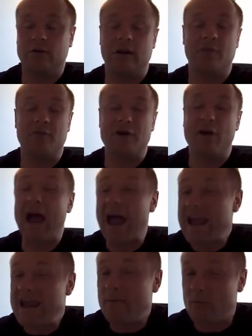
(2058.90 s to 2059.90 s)
and we are
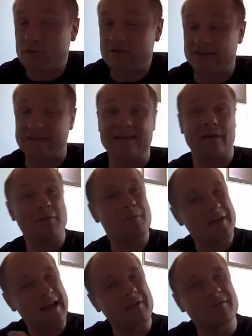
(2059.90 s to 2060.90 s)
able to detect one,
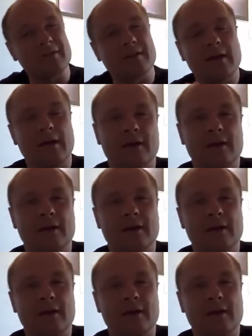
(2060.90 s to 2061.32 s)
we have the